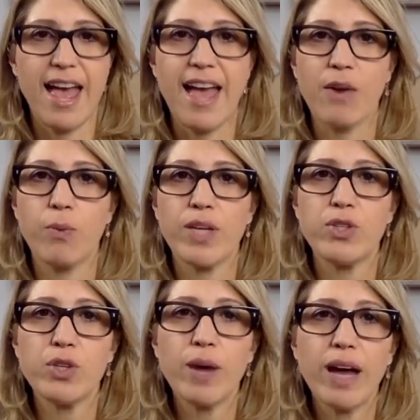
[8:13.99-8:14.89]
And we
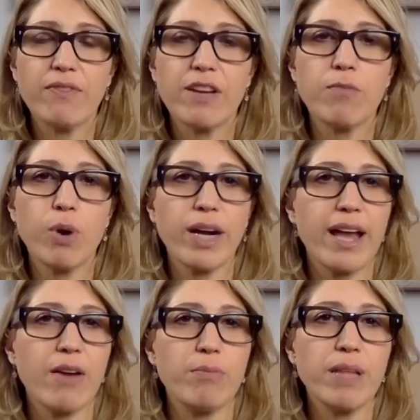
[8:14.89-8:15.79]
do have to have more
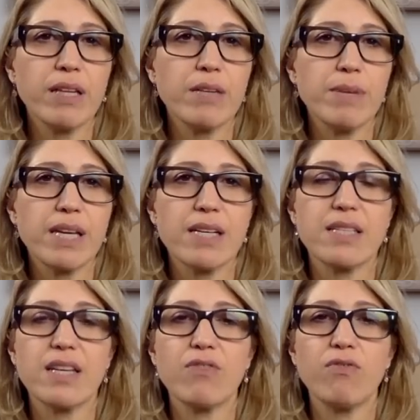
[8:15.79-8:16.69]
accountability because
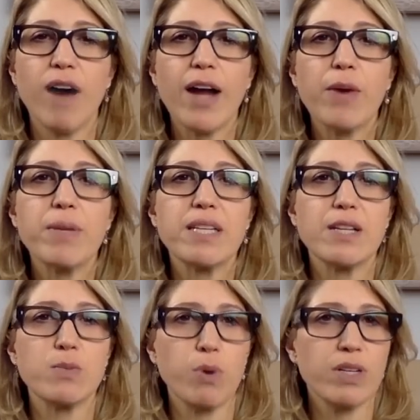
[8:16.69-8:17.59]
the environment
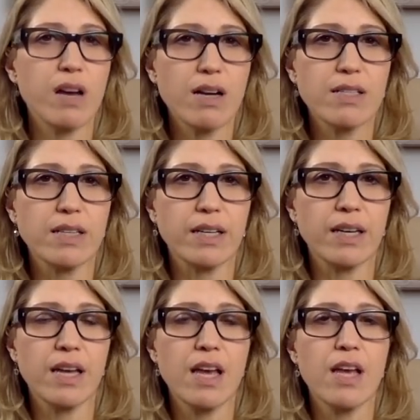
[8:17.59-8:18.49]
is more toxic.
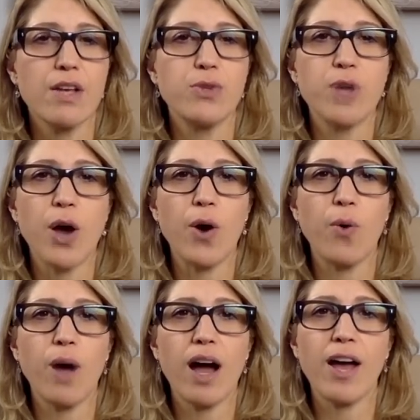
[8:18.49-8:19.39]

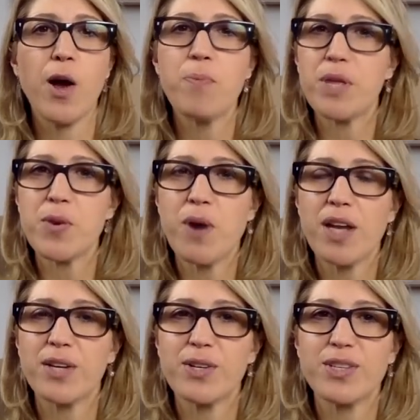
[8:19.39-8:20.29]
So I hope that you
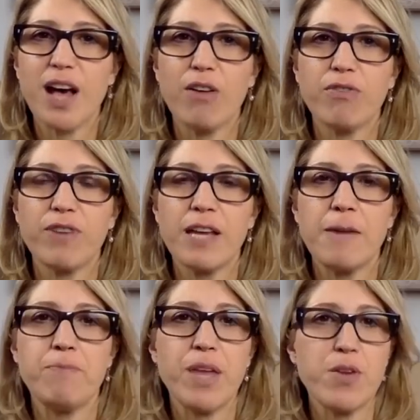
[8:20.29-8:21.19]
honor yourself,
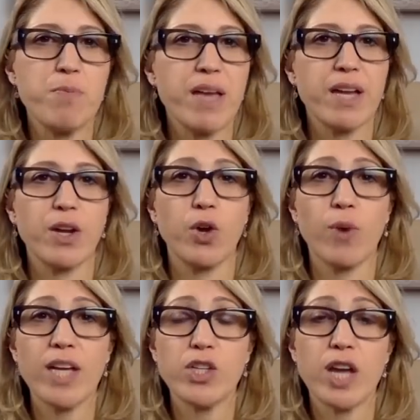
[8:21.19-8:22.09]
that you make it a
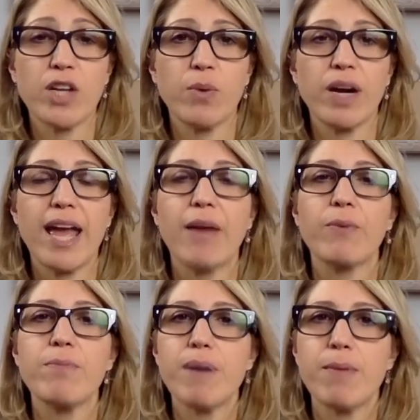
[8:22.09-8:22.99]
great January, and
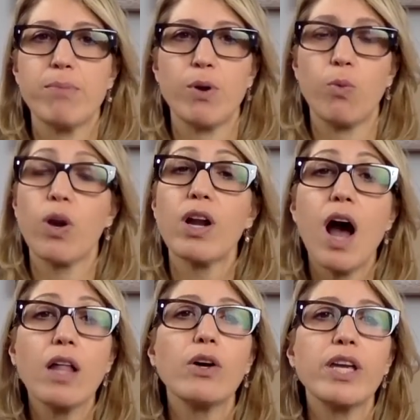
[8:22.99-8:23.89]
remember, we're
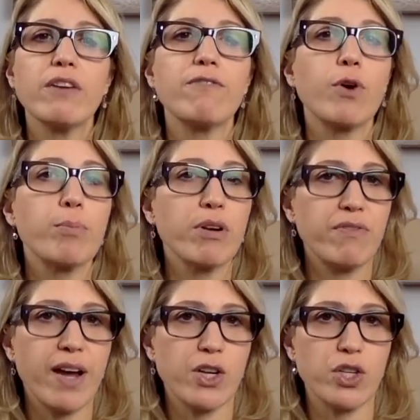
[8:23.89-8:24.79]
not looking for
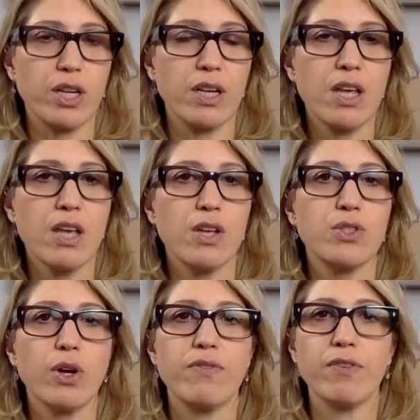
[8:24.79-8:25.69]
perfection.
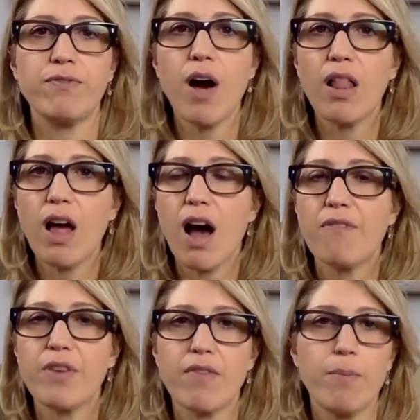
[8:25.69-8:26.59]
So if you fall
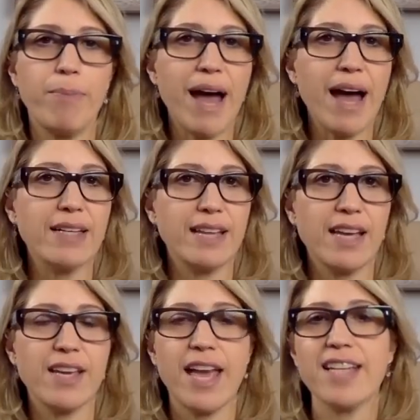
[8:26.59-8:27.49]
off, you have a bad
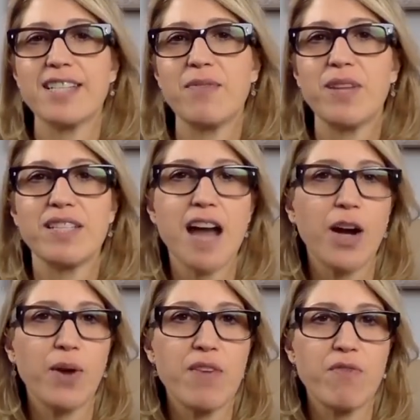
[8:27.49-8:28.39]
day, you ate stuff that's
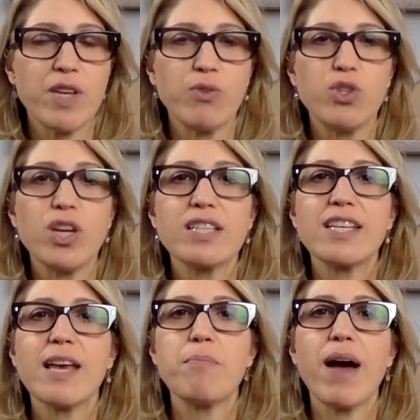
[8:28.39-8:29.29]
not great for you,
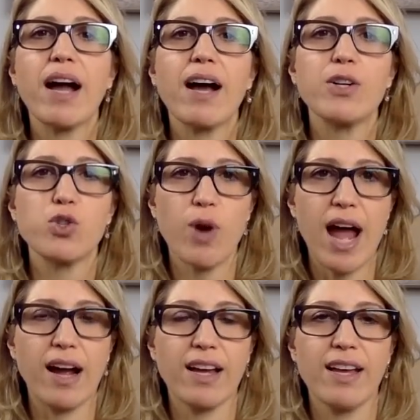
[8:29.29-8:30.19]
just get back on
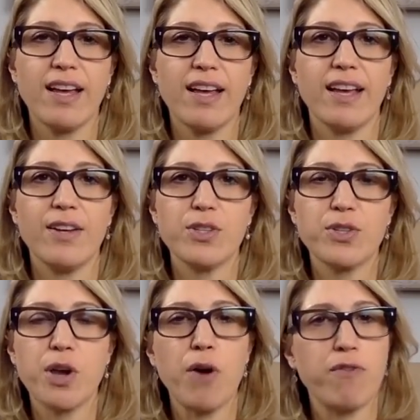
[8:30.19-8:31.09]
track and
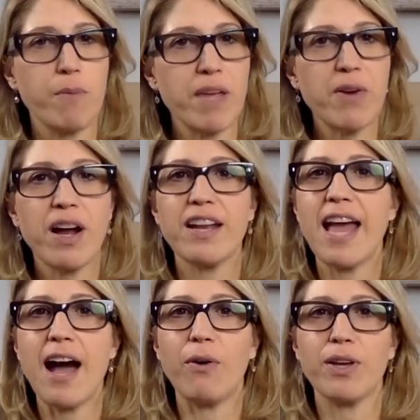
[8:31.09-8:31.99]
just go from here on
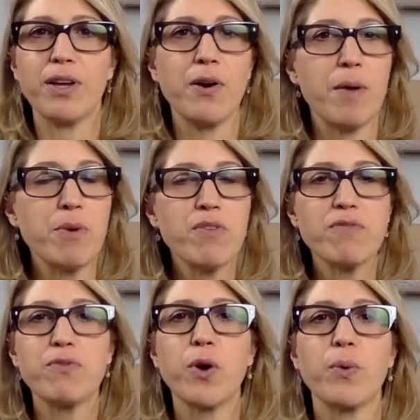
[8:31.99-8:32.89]
now, I'm
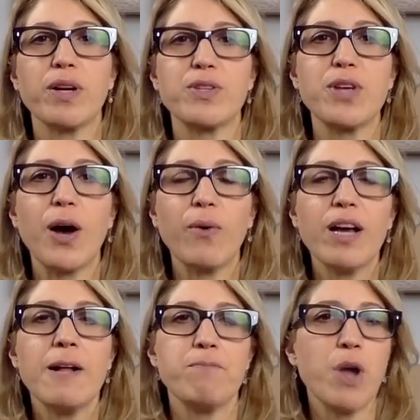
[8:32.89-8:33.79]
moving forward. So
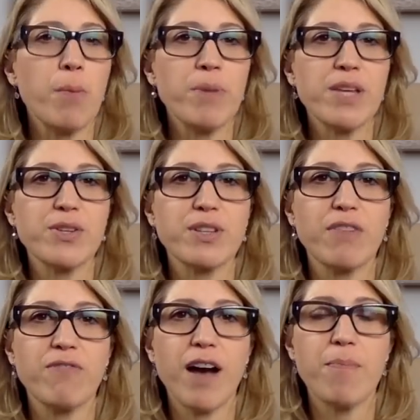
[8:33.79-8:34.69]
don't beat
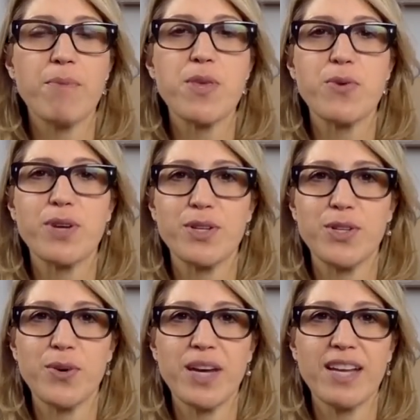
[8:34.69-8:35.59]
yourself up, you can
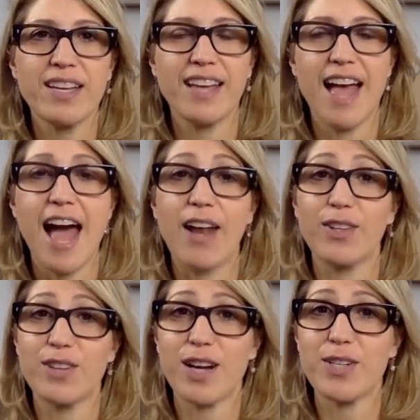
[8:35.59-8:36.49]
do it, and I'll
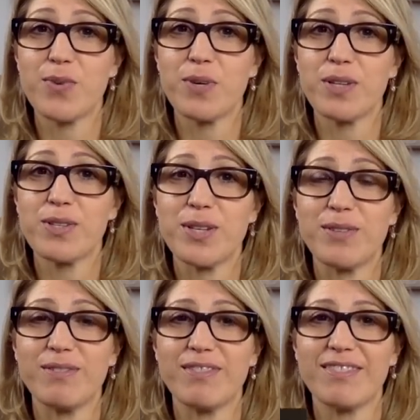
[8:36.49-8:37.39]
talk to you real
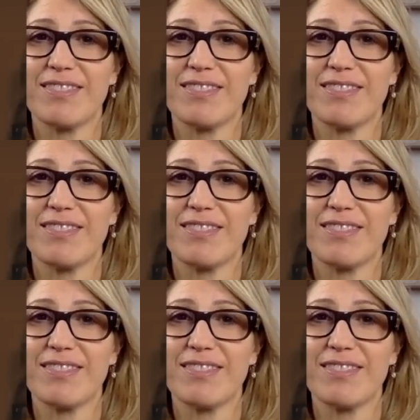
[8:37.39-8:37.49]
soon.